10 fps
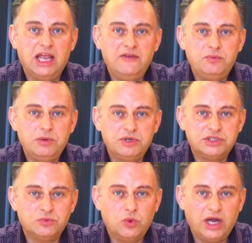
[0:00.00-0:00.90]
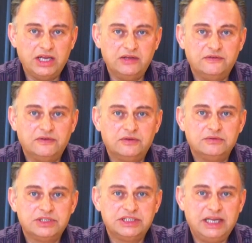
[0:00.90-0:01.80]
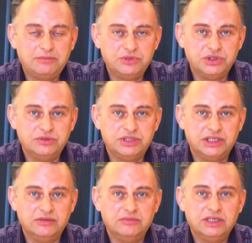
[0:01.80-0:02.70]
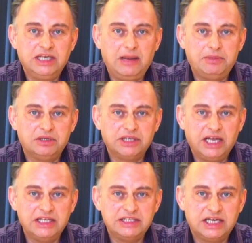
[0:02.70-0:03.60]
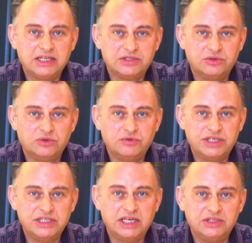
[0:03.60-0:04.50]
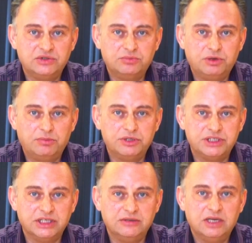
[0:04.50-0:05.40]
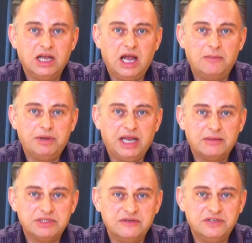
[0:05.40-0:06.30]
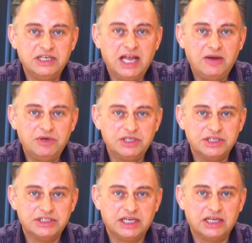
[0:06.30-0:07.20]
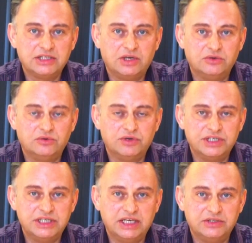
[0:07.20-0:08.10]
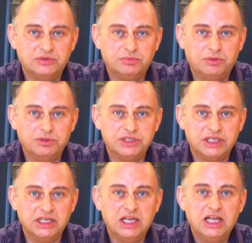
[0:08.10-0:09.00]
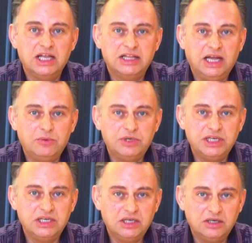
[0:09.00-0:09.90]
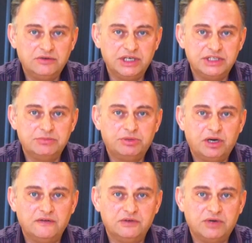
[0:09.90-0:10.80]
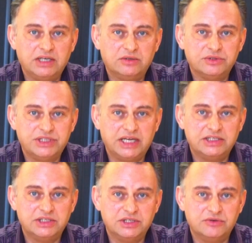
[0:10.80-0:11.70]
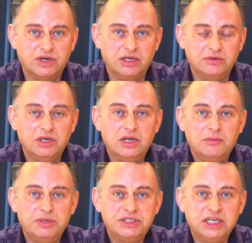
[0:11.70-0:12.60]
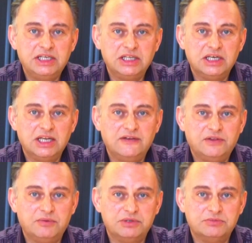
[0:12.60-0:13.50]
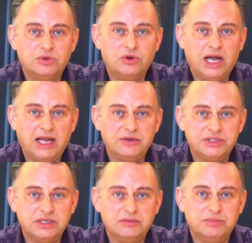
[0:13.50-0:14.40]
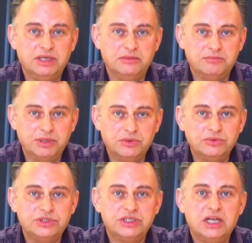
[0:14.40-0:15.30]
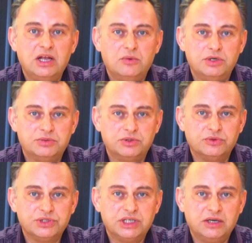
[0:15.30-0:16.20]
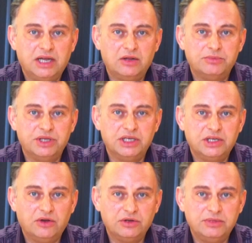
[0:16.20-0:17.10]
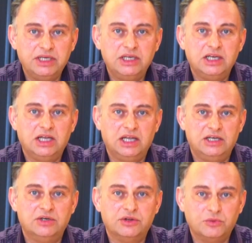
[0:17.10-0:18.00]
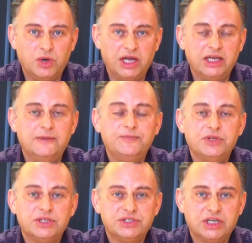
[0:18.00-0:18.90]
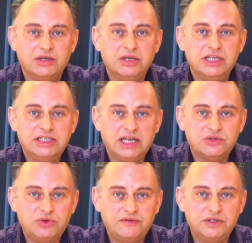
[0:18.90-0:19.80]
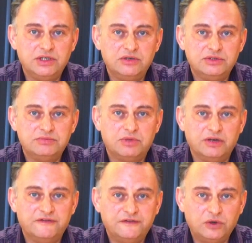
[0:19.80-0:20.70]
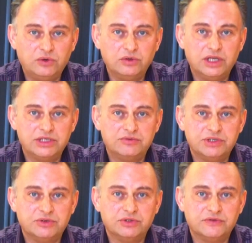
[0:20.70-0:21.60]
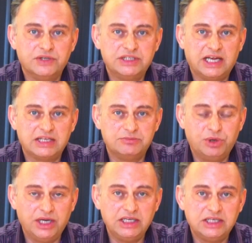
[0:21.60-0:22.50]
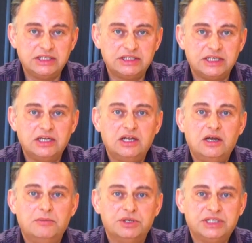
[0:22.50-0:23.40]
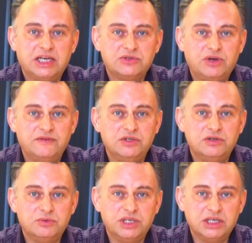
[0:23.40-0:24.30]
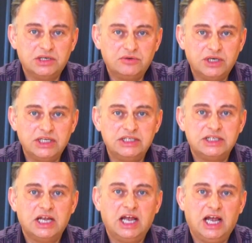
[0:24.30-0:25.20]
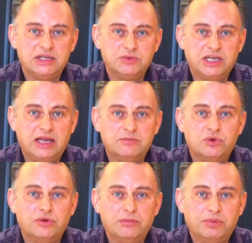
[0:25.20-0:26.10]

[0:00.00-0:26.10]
if we were to waive stamp duty, capital gains tax on all residential property, and perhaps even inheritance tax on all residential property, that would encourage the private rental sector to grow, particularly if there was more housing being built, which would also help the economy in another way. So tax revenues might fall as a result of the tax breaks, but tax revenues would increase as we get more